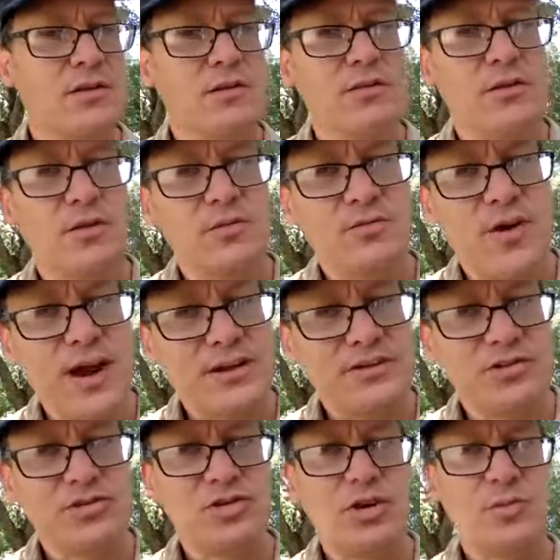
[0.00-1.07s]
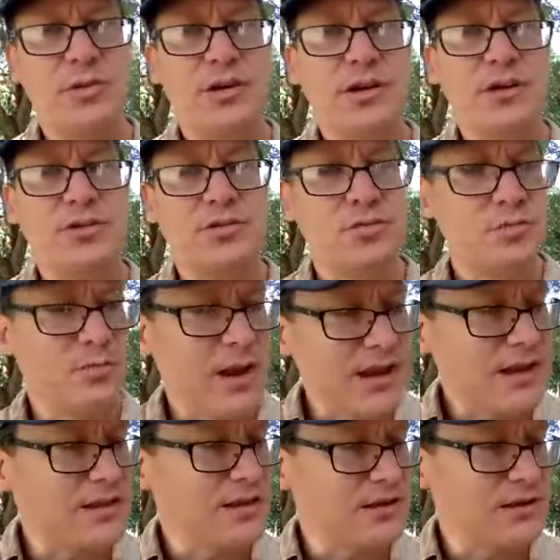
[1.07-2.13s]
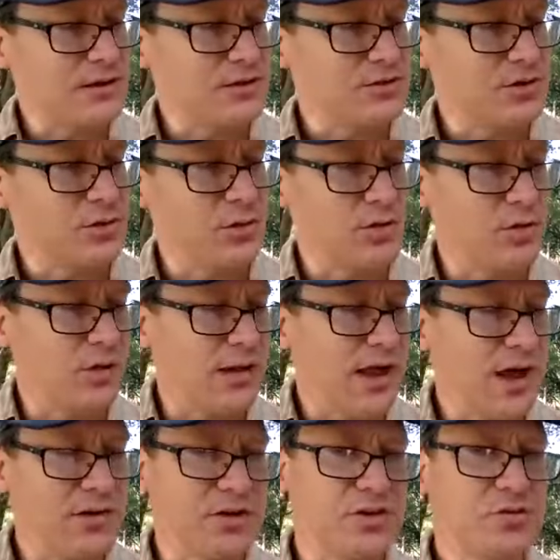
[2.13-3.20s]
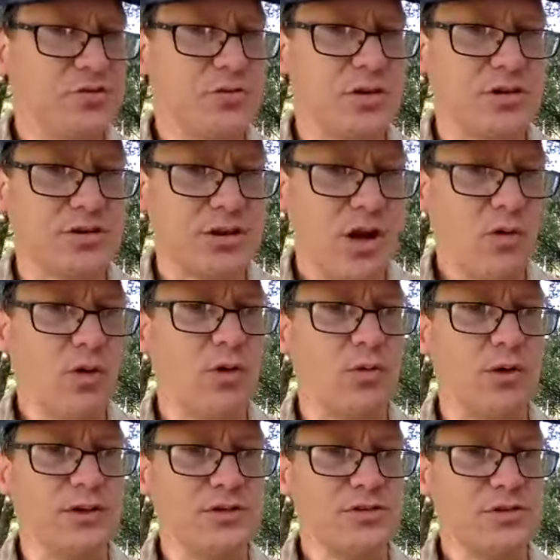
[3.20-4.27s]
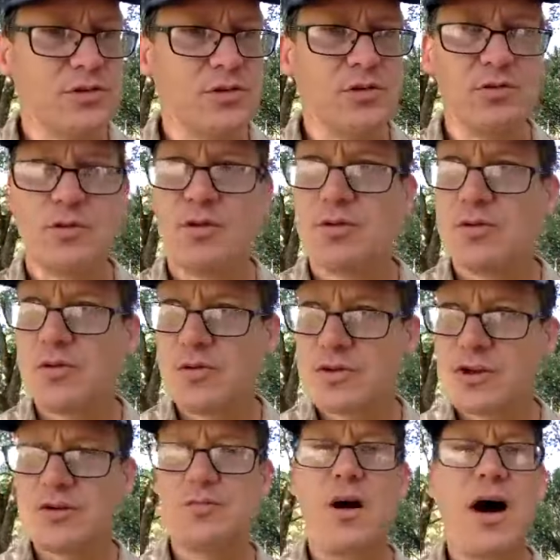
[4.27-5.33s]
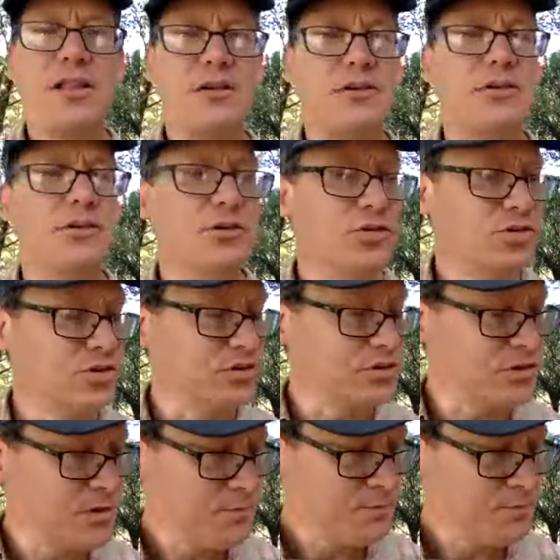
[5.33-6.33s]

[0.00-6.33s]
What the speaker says: the fastest germinators, make it there. So when you allow the slower ones to doing these pollen dilutions,